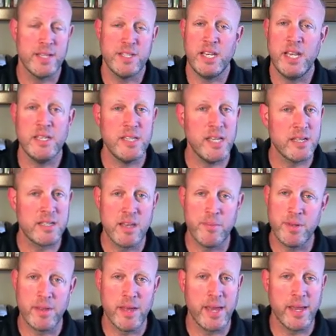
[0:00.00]
It's easy in
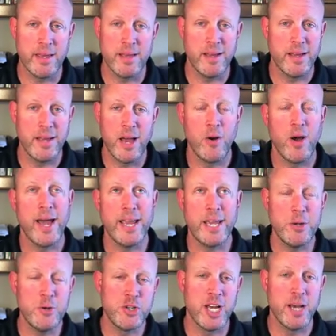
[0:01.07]
something like how high
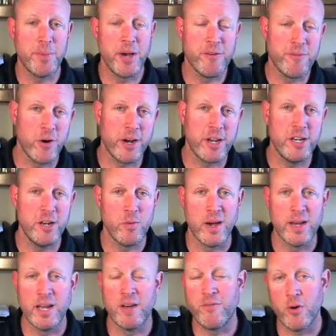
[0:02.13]
can you jump, how far can you
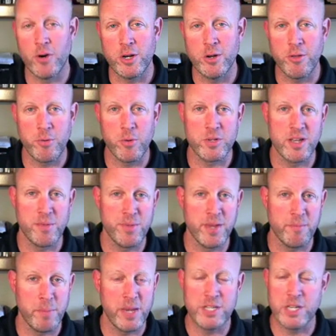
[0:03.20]
run, how far can you throw
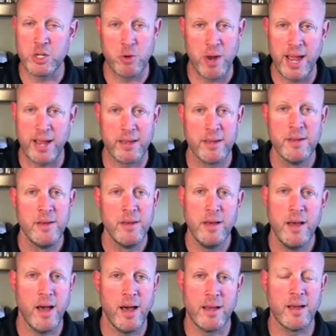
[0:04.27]
something, basic track
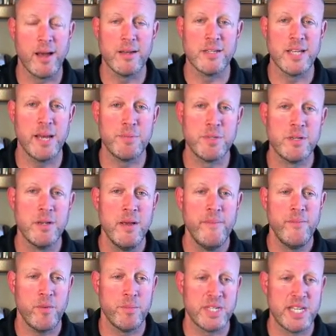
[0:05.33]

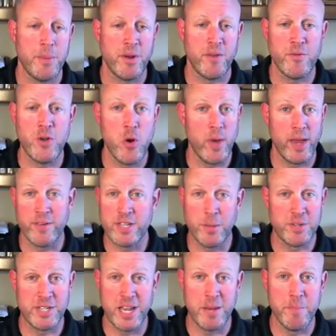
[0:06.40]
concepts from a standpoint of knowing if
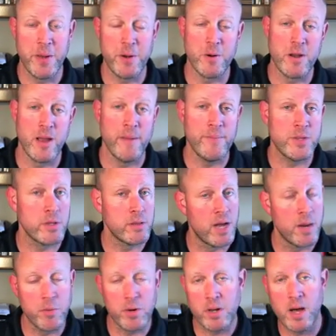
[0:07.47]
someone's getting better or not. It's a
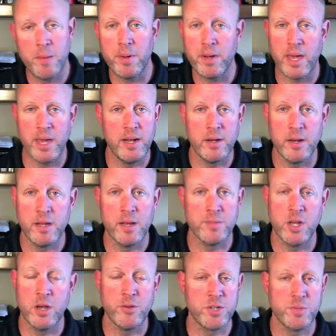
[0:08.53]
lot more complicated when it comes
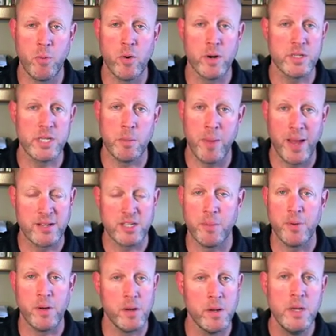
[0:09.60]
to other sports like
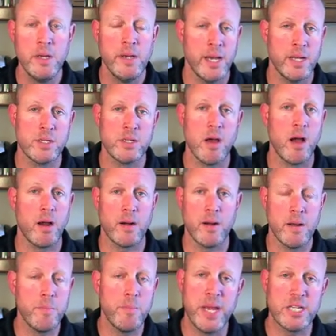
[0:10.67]
basketball and soccer
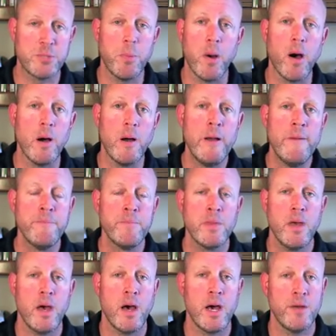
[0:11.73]
and baseball
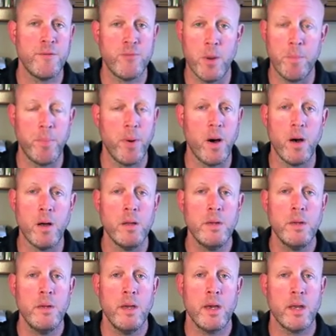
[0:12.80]
and football
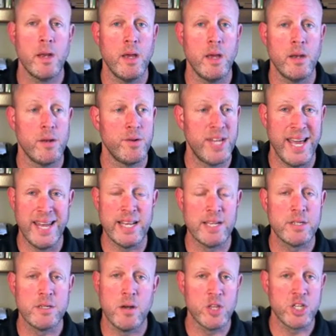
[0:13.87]
and
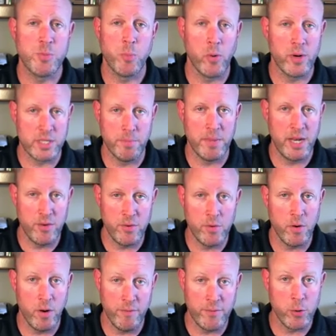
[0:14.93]
tennis, all the sports that many
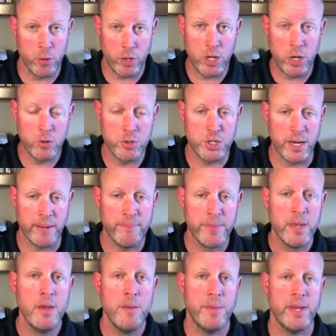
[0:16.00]
of you are coaching,
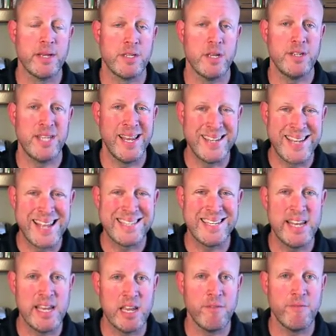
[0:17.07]
because that
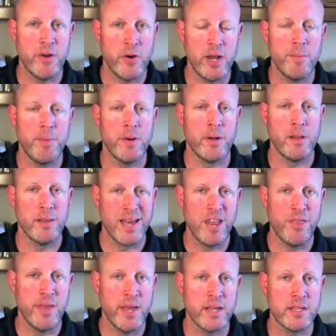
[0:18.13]
intensity can vary upon a lot
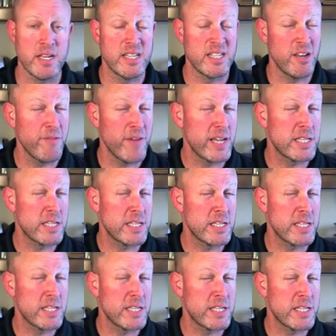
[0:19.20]
of things, and as it affects
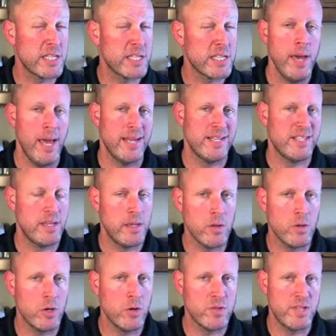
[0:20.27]
skill, and as
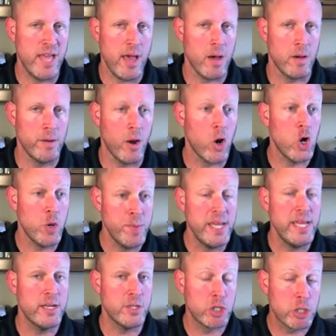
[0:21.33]
skill goes down,
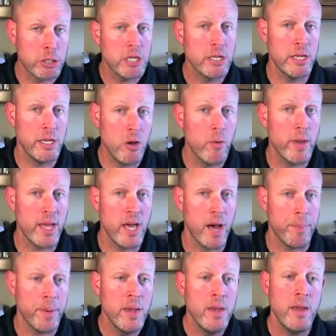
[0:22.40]
RPE is clearly going
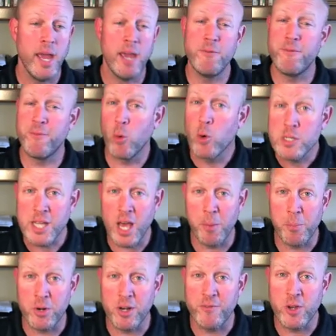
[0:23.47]
up, and force
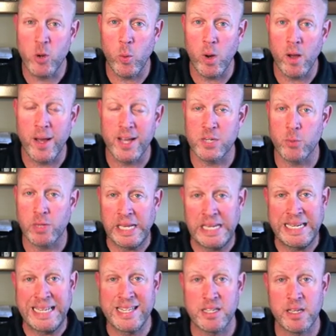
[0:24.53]
output, if you will, as it
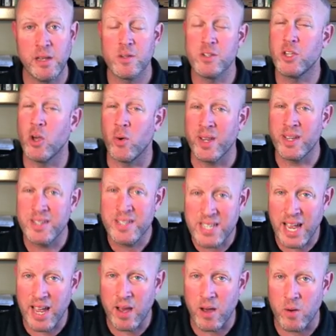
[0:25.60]
relates to the skill, is going
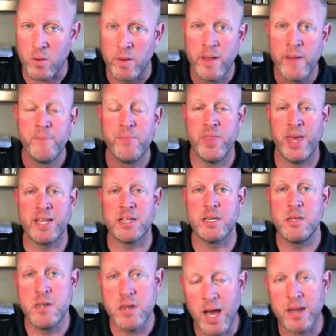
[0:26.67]
down. That is
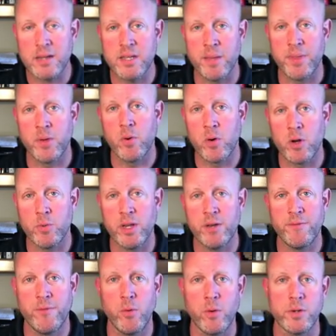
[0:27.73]
not something we want to
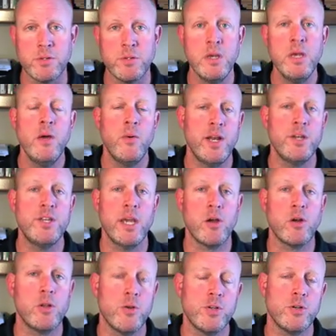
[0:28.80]
reinforce. We need to take
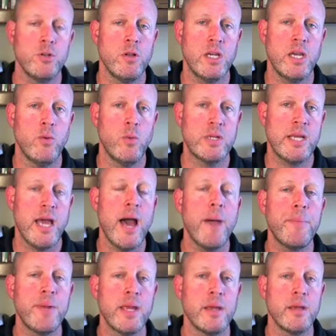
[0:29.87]
a closer look at what's
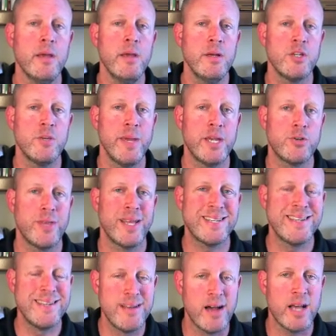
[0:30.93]
happening to make sure
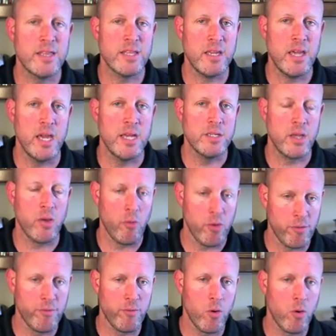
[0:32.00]
that's not the case
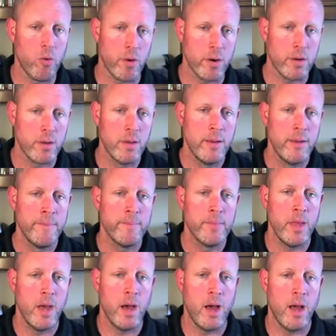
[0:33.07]
going forward.
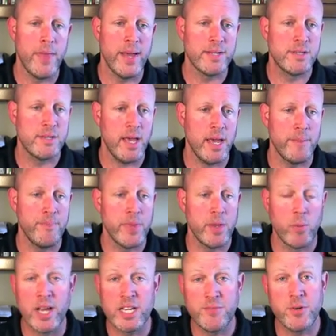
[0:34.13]
That said,
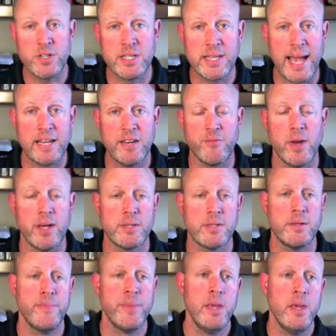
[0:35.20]
rest versus active
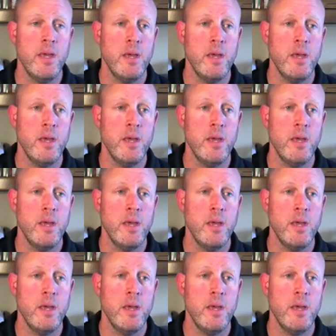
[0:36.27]
rest.